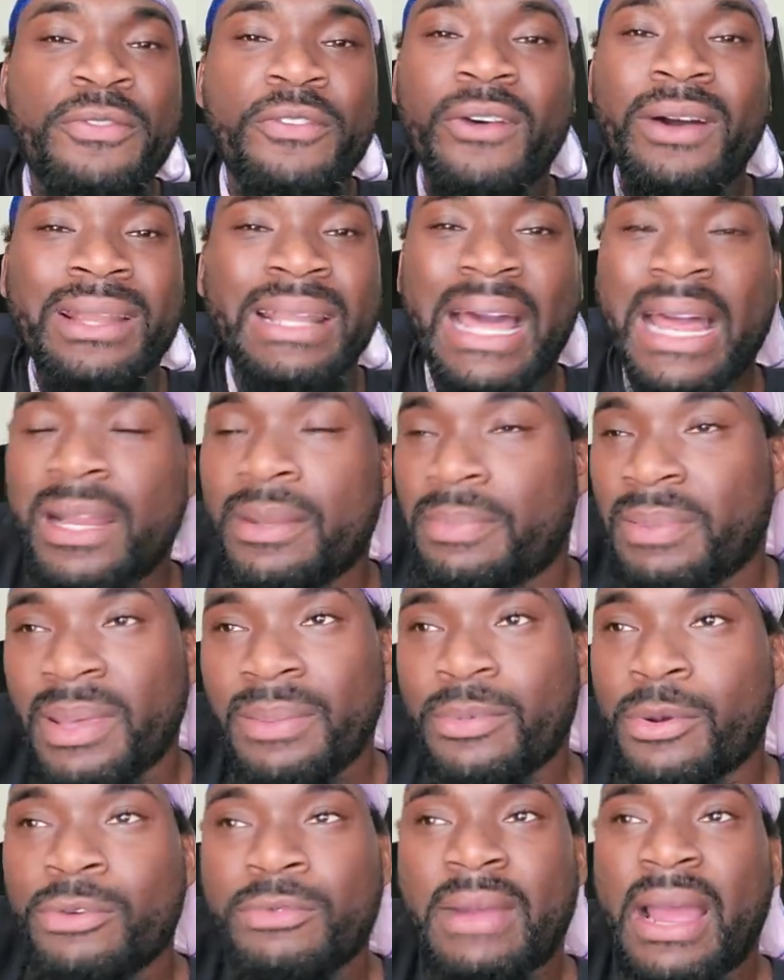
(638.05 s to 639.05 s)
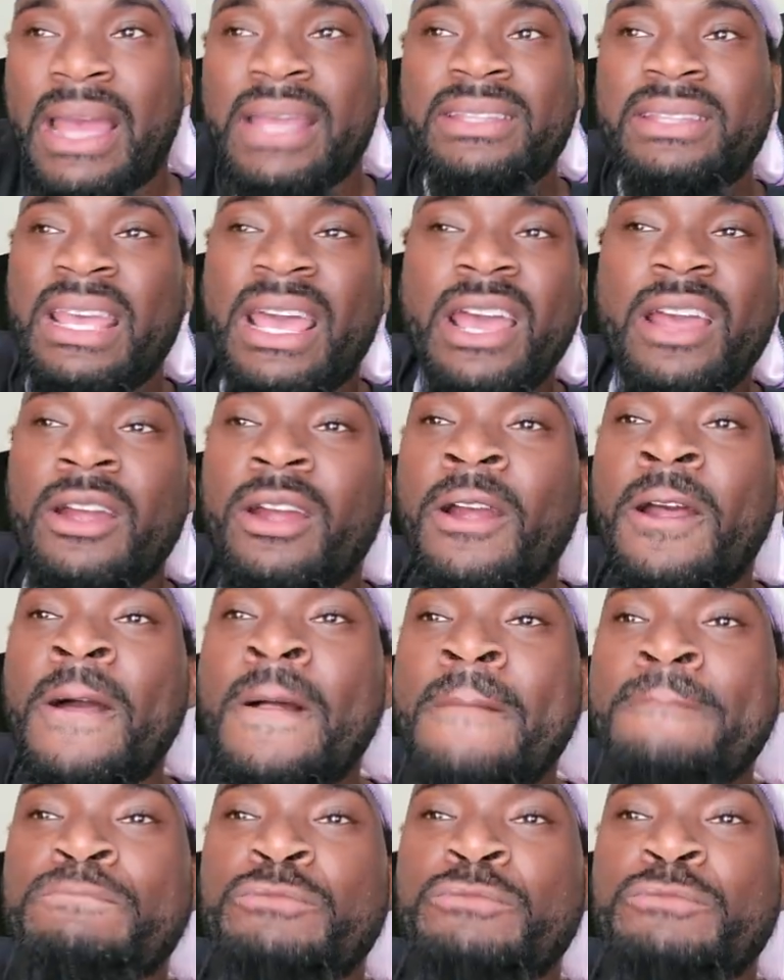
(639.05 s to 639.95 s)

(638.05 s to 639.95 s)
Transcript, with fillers: for a lot of people right there.